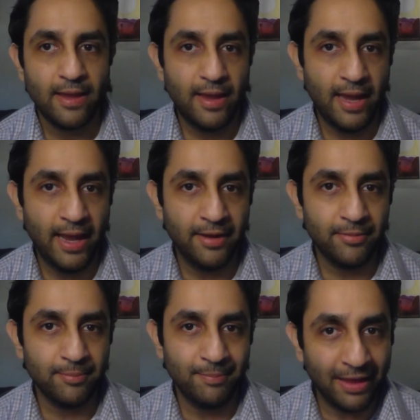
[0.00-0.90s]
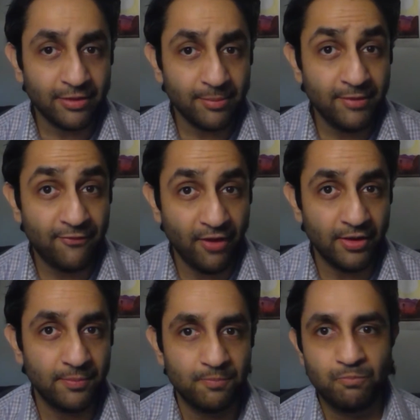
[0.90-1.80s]
And math can be
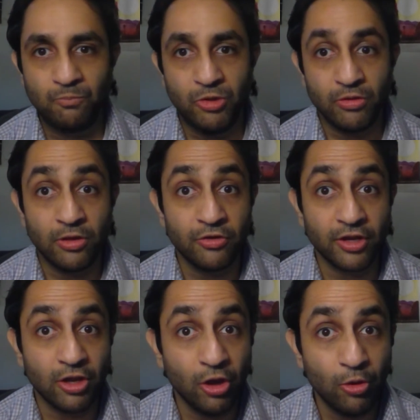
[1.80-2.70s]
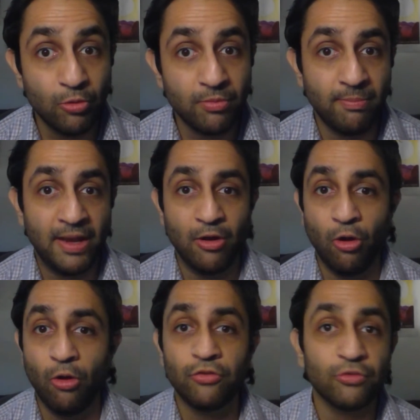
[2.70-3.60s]
fun. You can learn to code, and
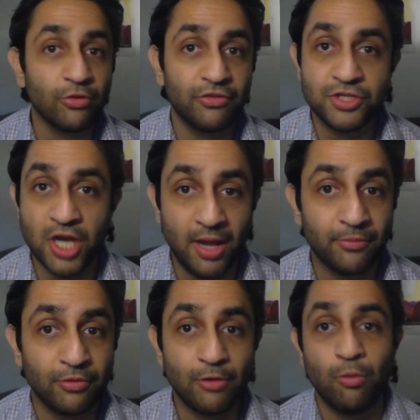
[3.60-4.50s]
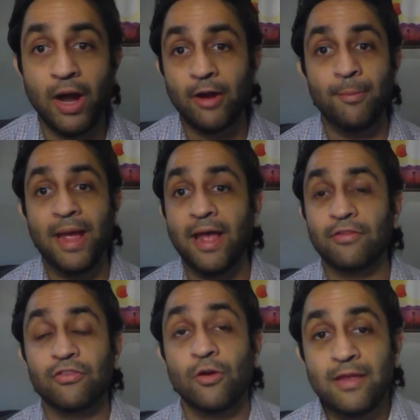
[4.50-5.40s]
all sorts of jobs require
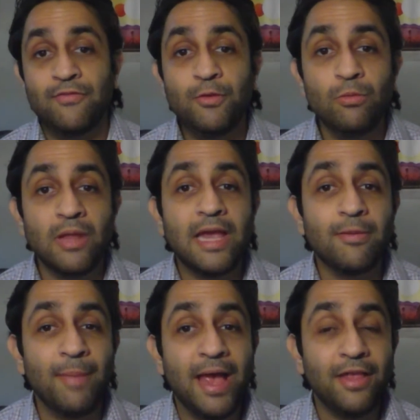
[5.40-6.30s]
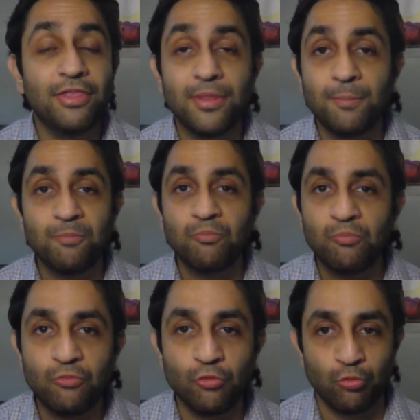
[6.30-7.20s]
math. So if you like math,
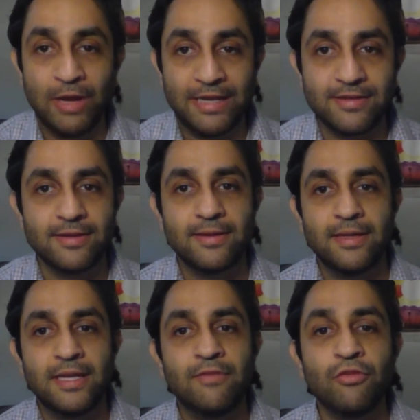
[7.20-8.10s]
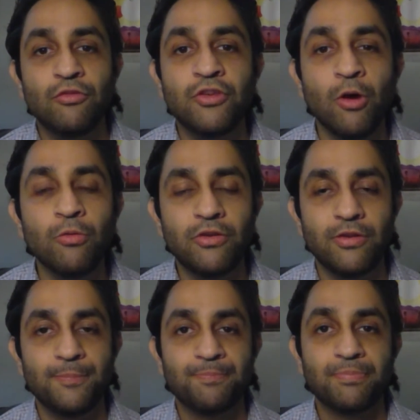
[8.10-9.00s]
great. If you don't,
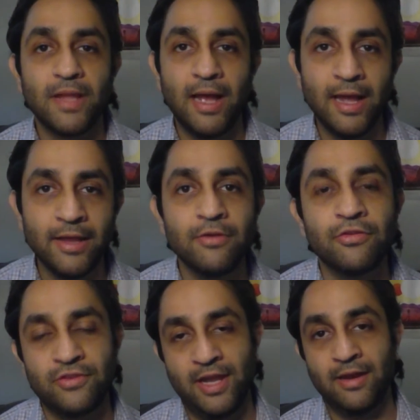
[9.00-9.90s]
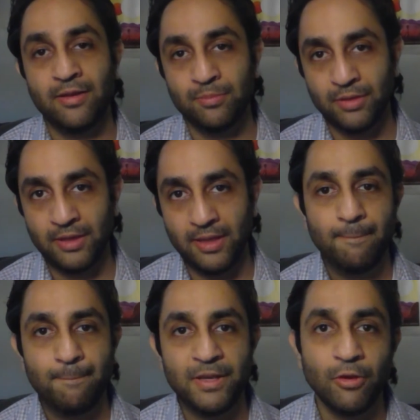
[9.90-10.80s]
I understand
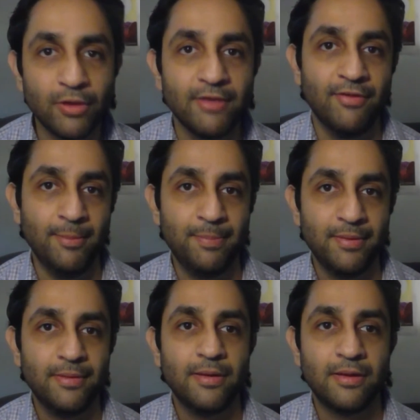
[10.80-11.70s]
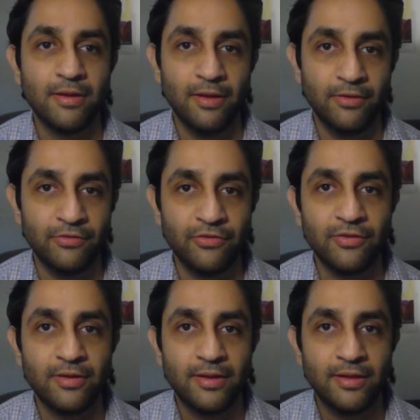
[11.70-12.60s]
completely. But don't give up,
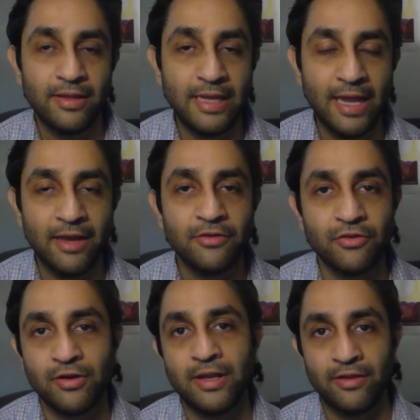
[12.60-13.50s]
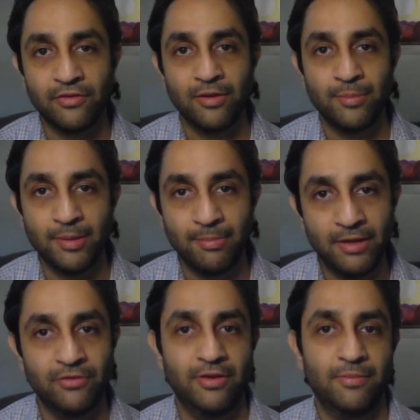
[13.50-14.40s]
because the end journey is going to be
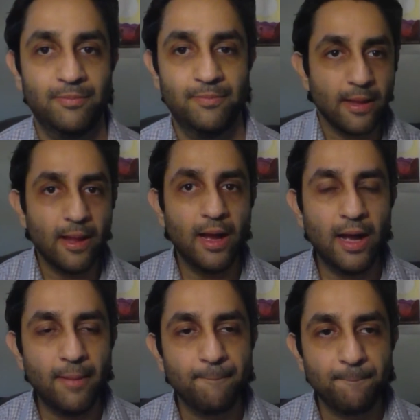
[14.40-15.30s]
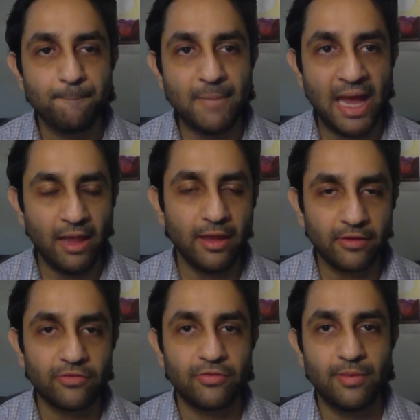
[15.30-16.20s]
amazing.
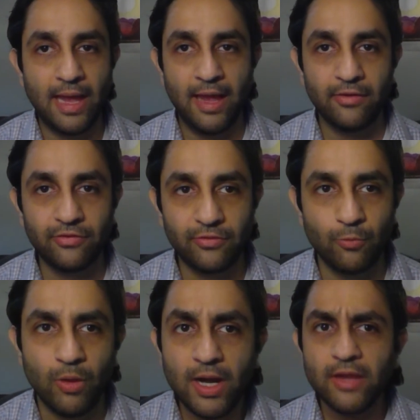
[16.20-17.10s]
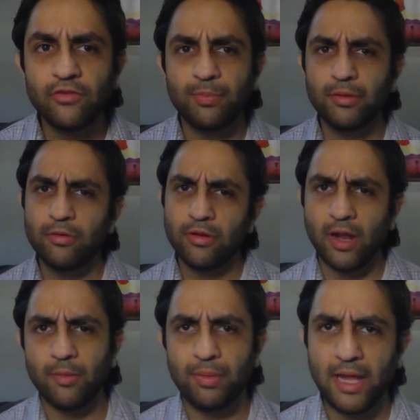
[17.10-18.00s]
Alex asks, why is Pluto
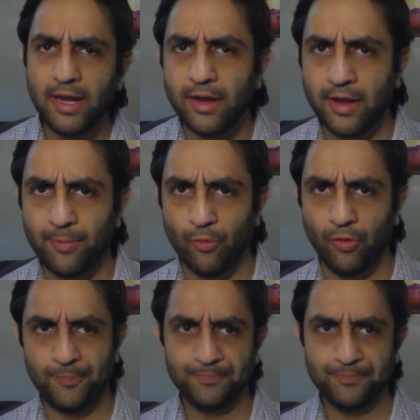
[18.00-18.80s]
not a planet anymore?